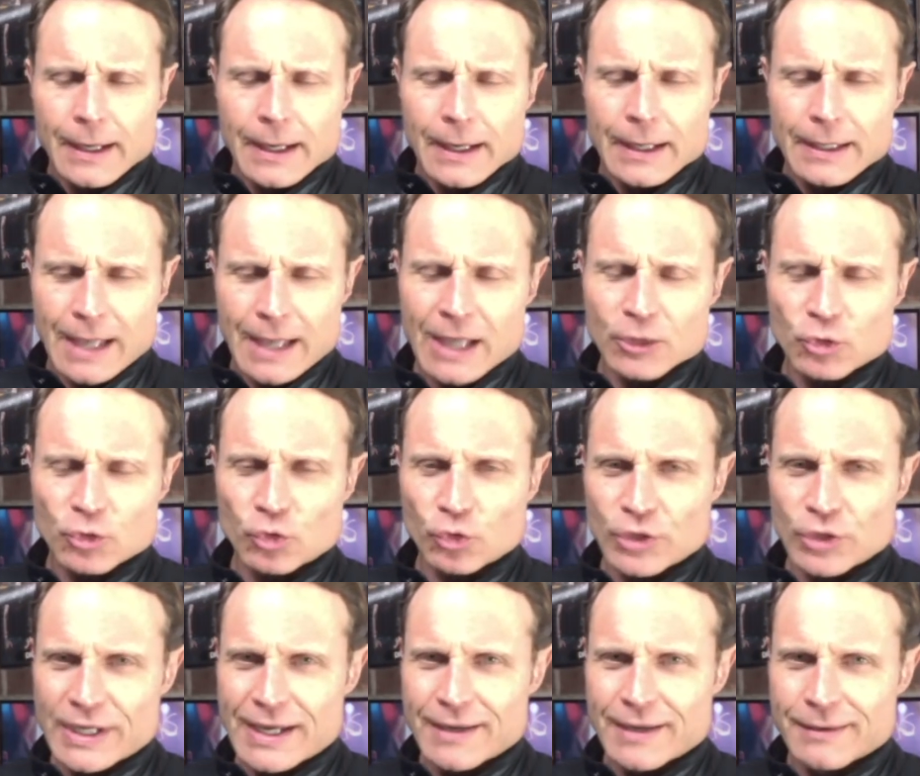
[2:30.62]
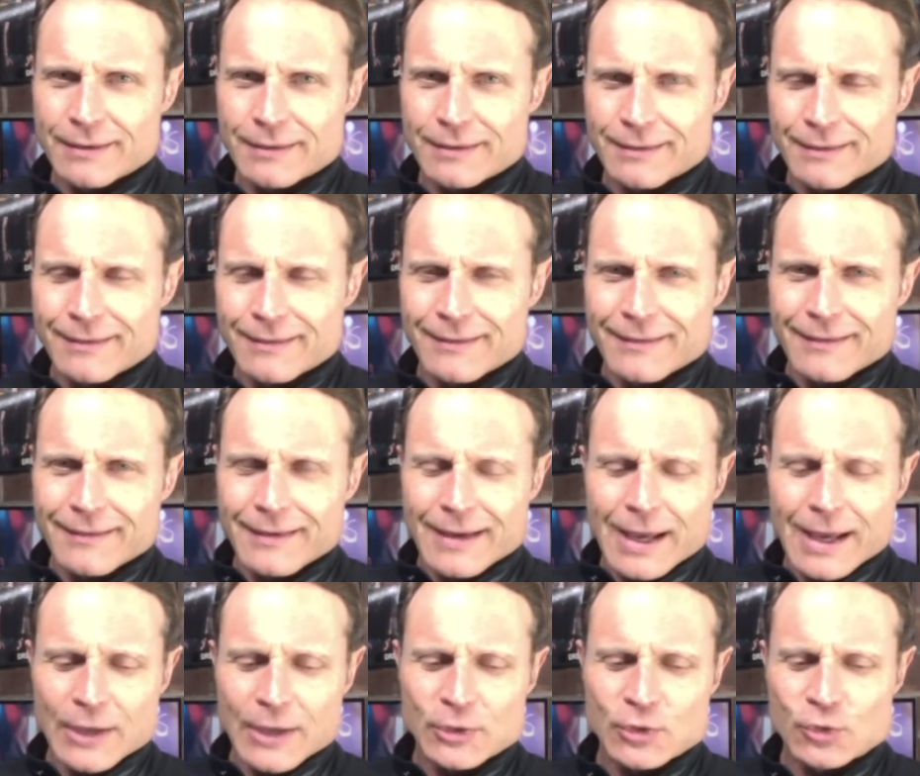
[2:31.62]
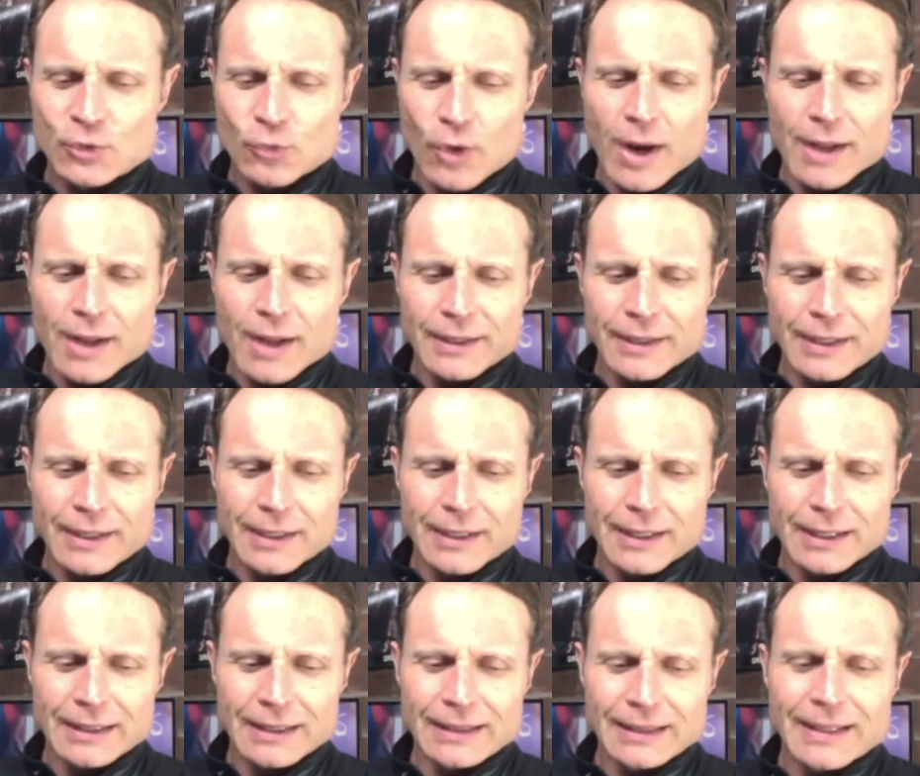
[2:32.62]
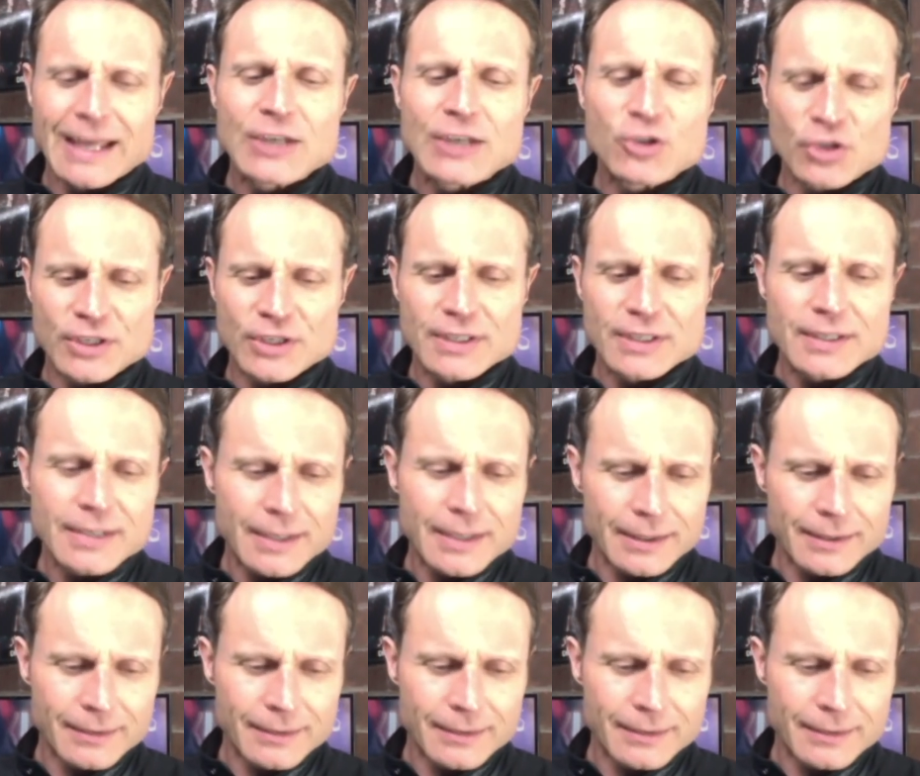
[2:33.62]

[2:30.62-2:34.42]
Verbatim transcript: country Australian legend,